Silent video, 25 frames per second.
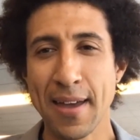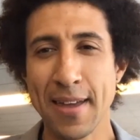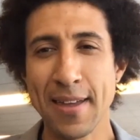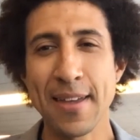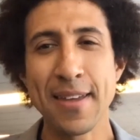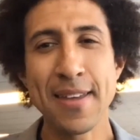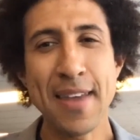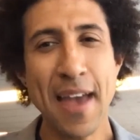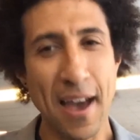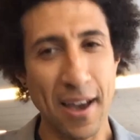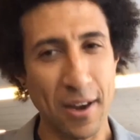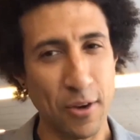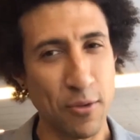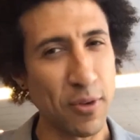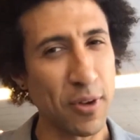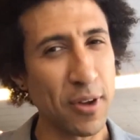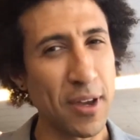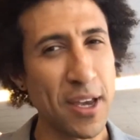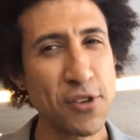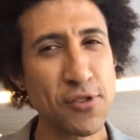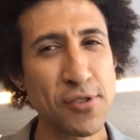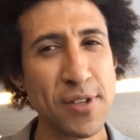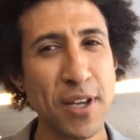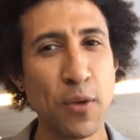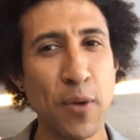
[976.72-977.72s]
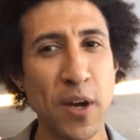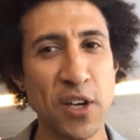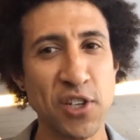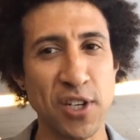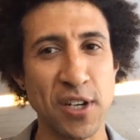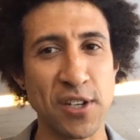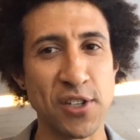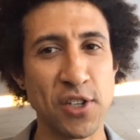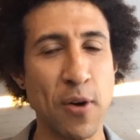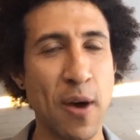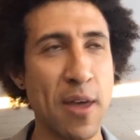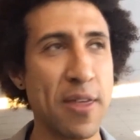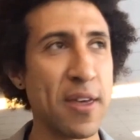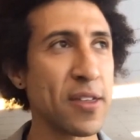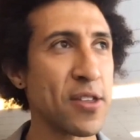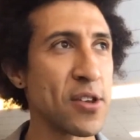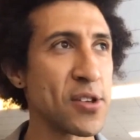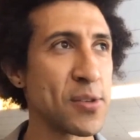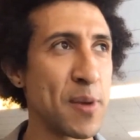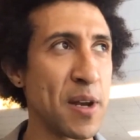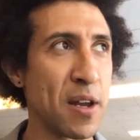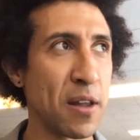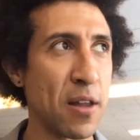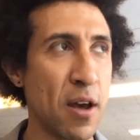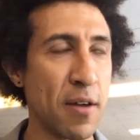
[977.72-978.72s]
Yeah, interesting question. So I think there's
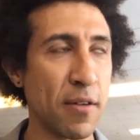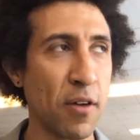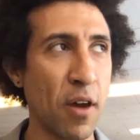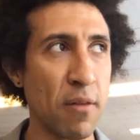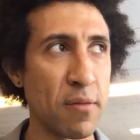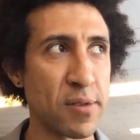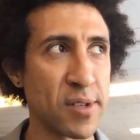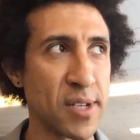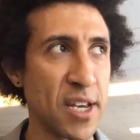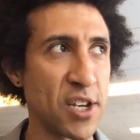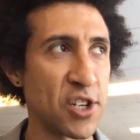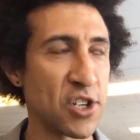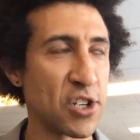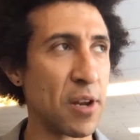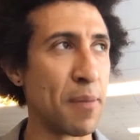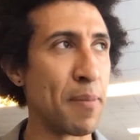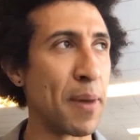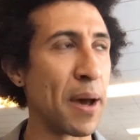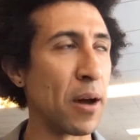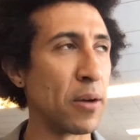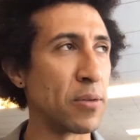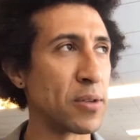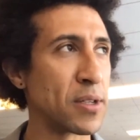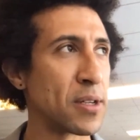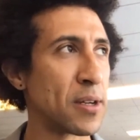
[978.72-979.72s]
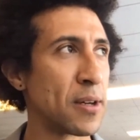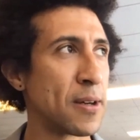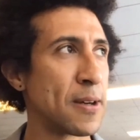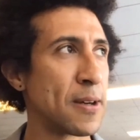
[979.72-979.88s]
been a lot of conversation about